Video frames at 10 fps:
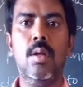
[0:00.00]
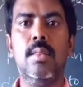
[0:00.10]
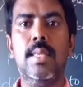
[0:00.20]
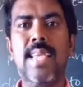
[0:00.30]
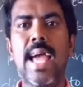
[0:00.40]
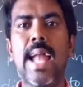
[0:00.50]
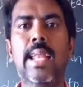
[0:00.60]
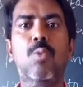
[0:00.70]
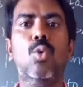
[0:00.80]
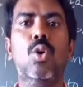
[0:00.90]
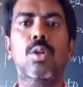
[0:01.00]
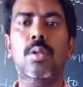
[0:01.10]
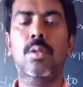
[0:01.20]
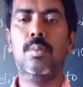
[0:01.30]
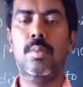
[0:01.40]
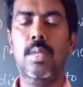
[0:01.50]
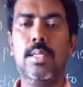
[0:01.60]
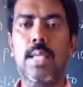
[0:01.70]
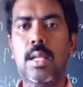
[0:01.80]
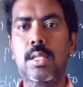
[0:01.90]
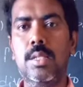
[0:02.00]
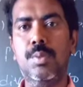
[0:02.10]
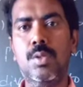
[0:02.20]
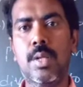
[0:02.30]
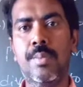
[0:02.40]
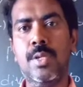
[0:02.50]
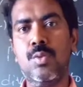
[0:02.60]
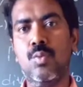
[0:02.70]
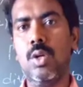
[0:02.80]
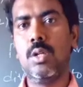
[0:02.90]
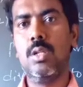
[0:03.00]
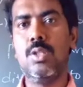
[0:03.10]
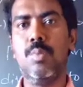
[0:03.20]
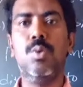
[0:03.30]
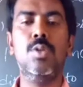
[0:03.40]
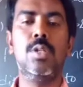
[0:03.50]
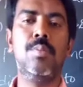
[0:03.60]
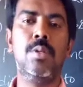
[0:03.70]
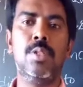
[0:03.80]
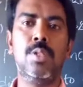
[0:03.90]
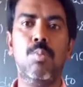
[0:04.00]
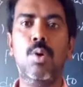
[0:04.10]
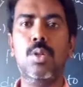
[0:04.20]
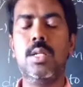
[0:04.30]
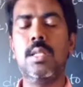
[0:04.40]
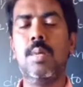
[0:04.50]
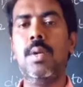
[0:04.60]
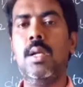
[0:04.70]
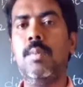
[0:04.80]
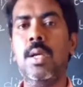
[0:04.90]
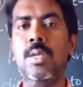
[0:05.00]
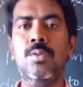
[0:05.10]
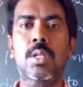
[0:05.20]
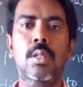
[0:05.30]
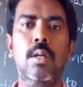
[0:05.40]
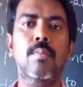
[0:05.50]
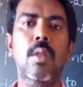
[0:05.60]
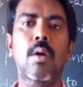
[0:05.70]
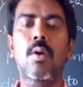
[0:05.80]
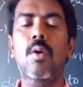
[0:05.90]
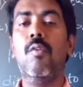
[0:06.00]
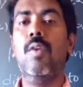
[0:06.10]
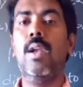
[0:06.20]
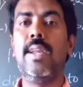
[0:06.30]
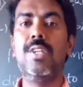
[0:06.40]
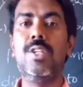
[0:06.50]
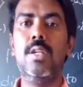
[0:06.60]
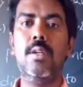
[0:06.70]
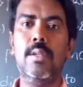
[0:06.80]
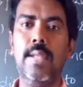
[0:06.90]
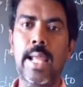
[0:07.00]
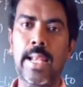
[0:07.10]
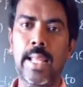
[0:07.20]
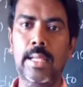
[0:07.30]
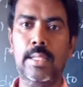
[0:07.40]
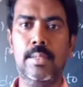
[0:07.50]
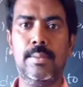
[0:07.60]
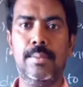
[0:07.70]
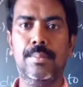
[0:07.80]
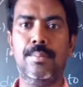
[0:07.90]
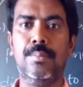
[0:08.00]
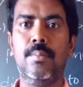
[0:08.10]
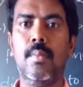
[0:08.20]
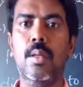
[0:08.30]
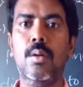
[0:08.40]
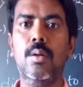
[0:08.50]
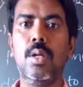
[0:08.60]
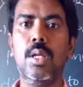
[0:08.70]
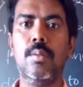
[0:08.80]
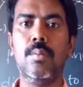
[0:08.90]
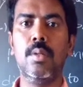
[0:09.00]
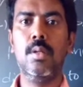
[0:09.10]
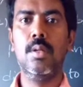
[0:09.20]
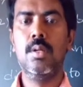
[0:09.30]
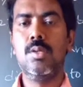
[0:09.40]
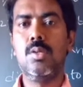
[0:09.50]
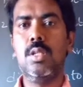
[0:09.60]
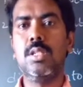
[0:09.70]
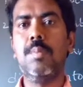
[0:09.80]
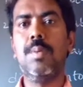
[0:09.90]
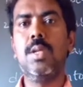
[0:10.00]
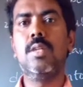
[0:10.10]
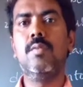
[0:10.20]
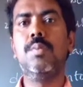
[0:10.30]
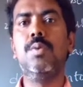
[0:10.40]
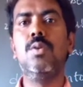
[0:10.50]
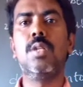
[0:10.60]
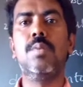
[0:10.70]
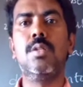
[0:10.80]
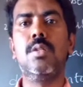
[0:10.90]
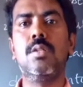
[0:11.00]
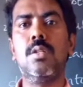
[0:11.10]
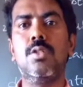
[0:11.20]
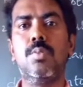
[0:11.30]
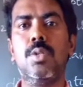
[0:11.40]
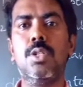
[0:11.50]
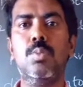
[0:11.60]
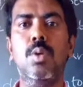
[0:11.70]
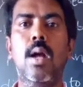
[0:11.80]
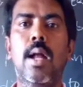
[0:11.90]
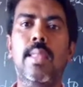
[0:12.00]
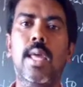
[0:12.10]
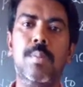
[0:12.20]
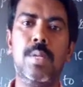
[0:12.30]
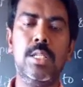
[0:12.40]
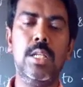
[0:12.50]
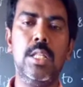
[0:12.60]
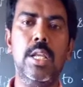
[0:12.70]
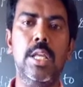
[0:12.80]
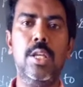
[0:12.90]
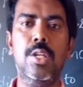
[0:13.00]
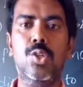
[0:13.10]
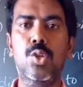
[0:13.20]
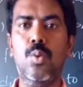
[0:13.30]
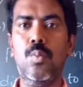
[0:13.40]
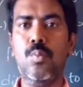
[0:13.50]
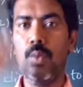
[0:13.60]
The sand in water, the sand is a pure substance, water also pure substances, both are separated by using the filtration technique. Okay, so the separation of the pure substances is also possible and they are present in any ratio